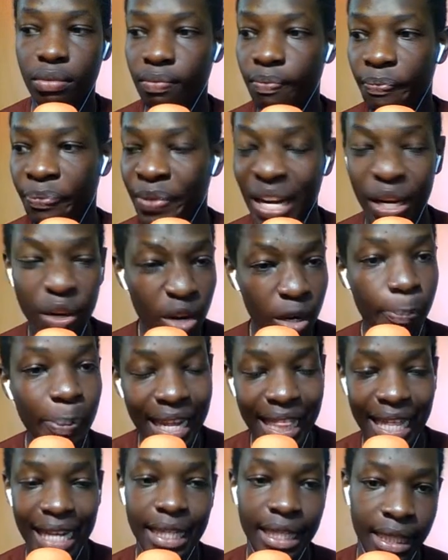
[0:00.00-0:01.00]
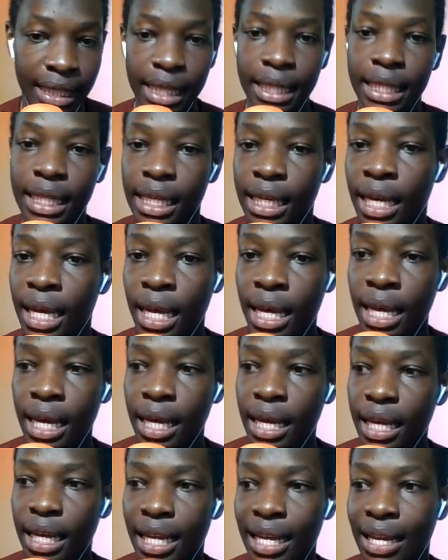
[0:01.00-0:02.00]
they're not better than City
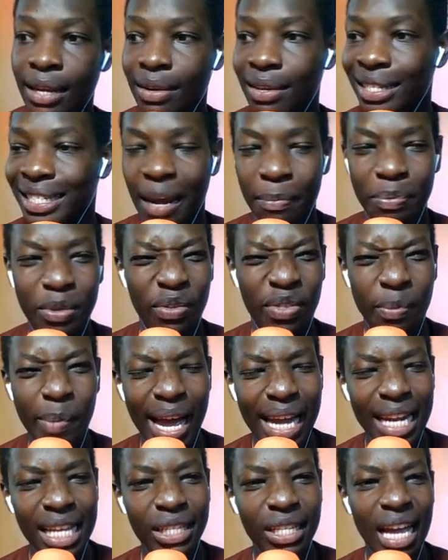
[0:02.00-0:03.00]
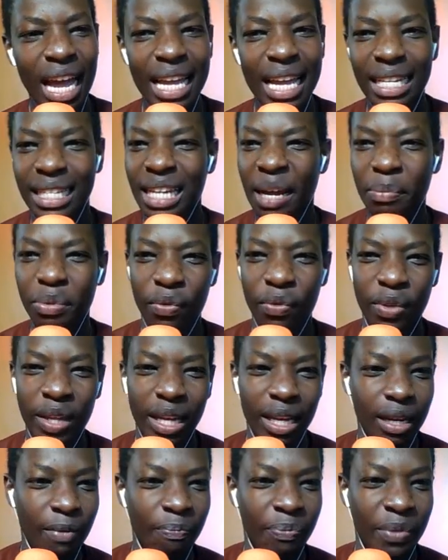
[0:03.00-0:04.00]
in terms of the manager, in terms of the
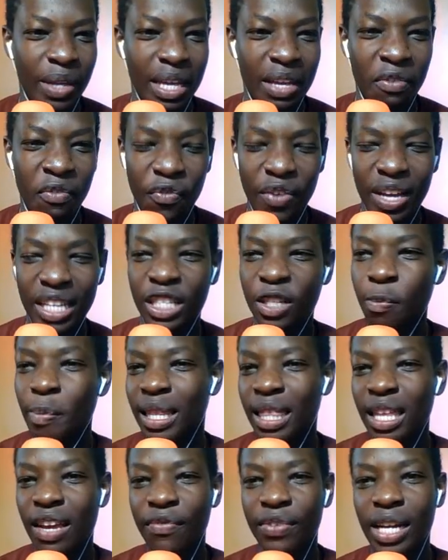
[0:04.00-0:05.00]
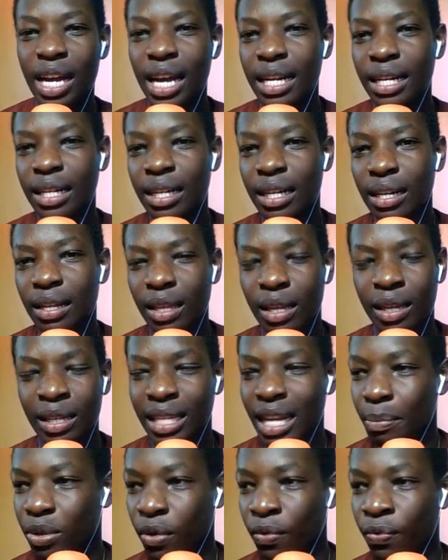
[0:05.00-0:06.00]
investment they have done, in
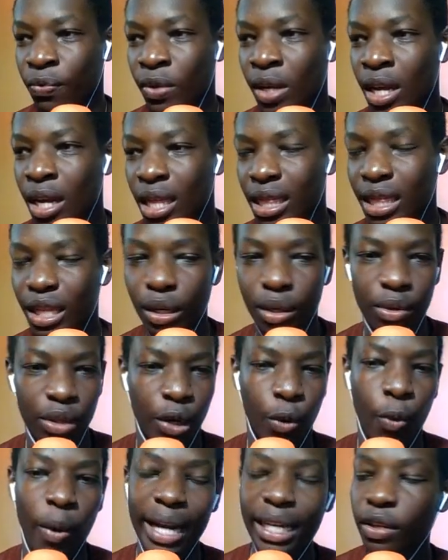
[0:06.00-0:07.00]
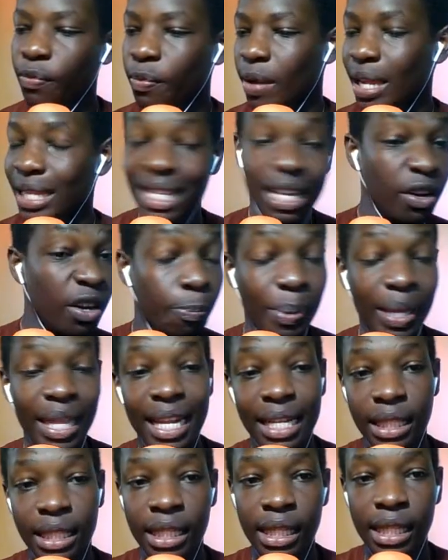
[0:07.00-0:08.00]
terms of the quality of the... They're not better
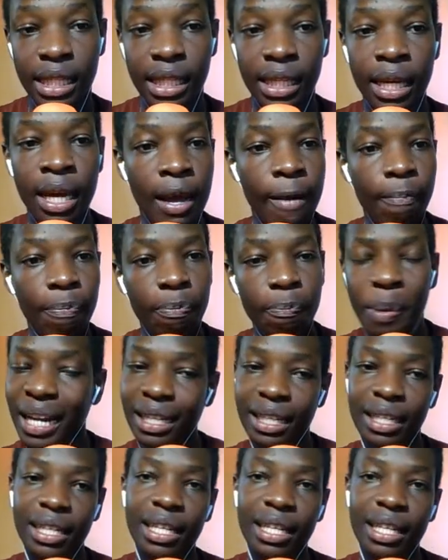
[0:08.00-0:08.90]
than City. But